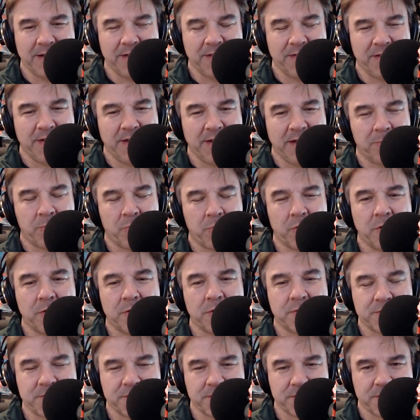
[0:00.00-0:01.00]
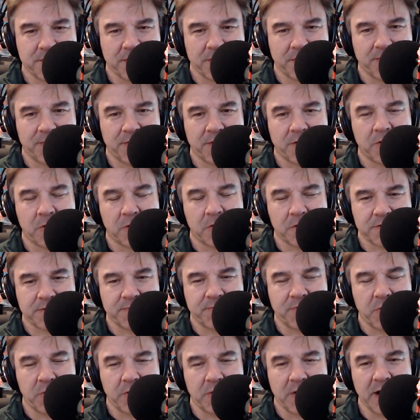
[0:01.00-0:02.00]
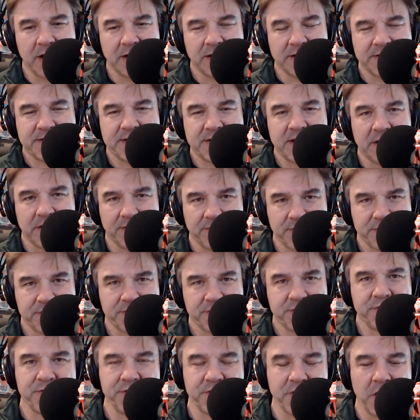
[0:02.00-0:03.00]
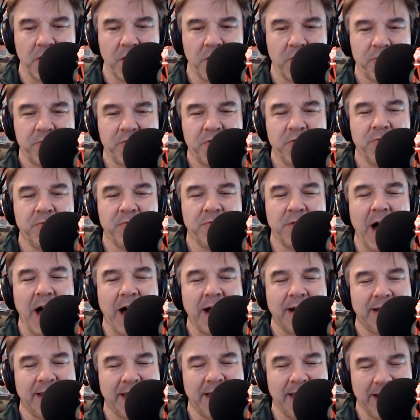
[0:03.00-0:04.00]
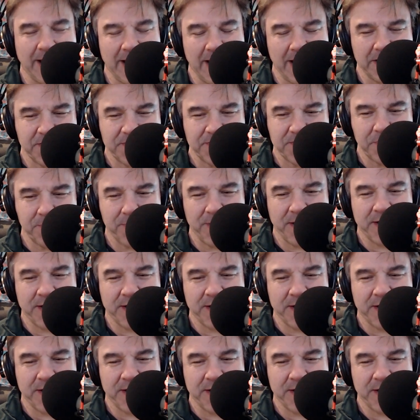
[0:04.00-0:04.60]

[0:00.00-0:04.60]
the producers of the Curse of Oak Island television show to not get an answer,